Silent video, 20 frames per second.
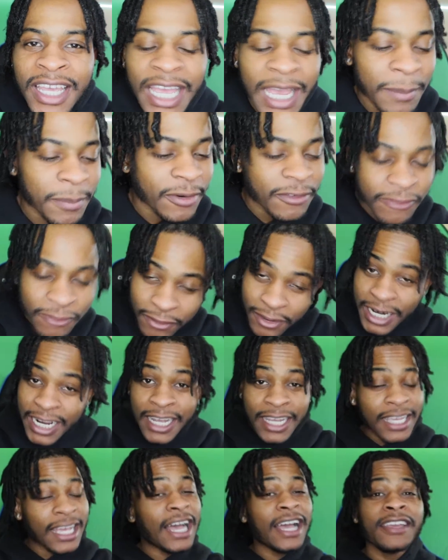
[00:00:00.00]
And before
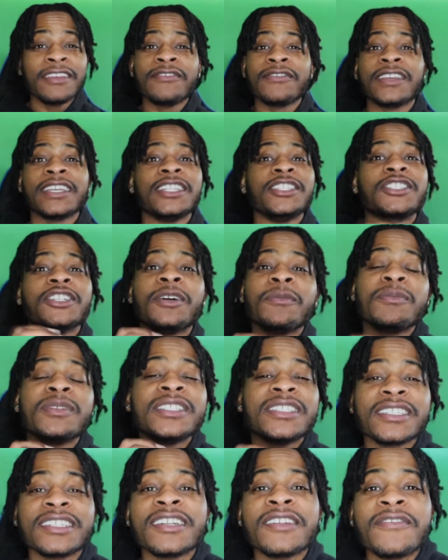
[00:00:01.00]
I even jump
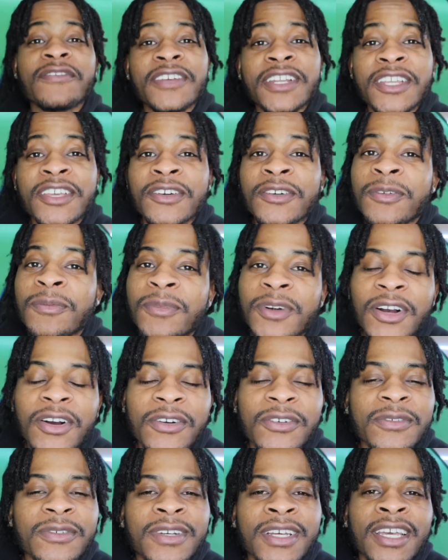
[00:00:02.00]
into the video,
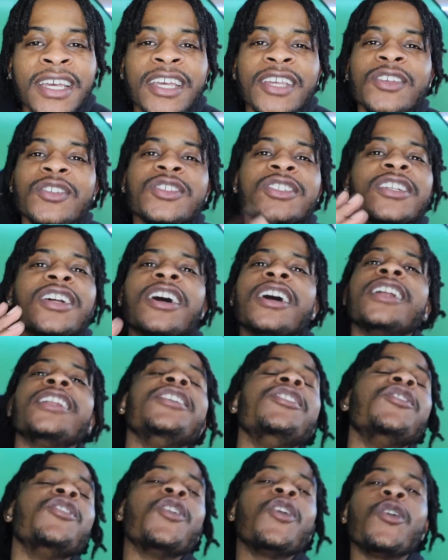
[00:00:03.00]
bro, you should
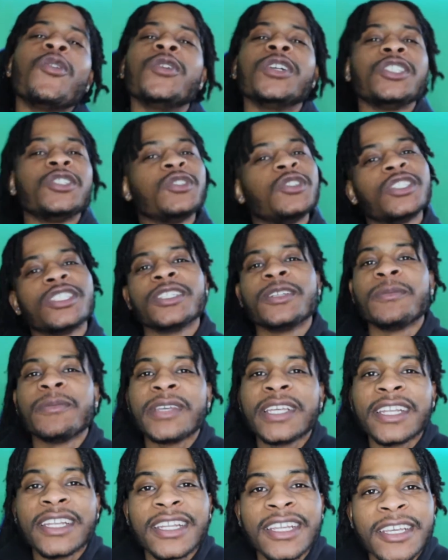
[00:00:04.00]
already know what you should have
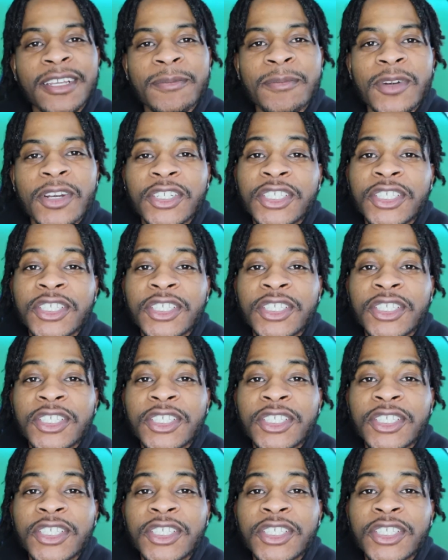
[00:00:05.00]
been did, bro.